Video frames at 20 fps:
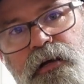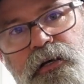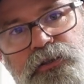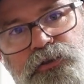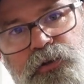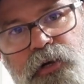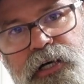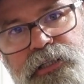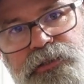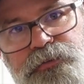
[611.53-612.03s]

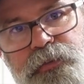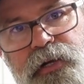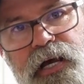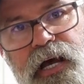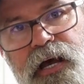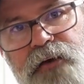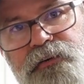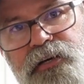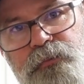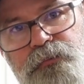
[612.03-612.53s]
Trust me,
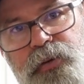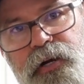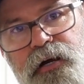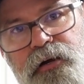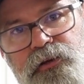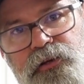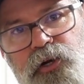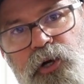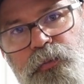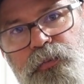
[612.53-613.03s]
I've
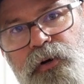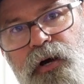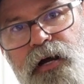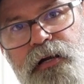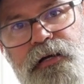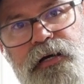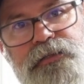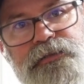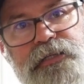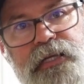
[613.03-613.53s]
compared their
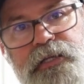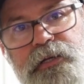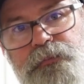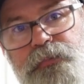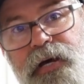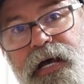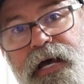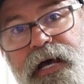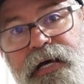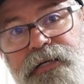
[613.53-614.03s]
products in the
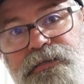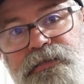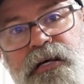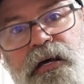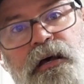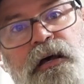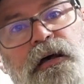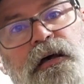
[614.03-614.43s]
past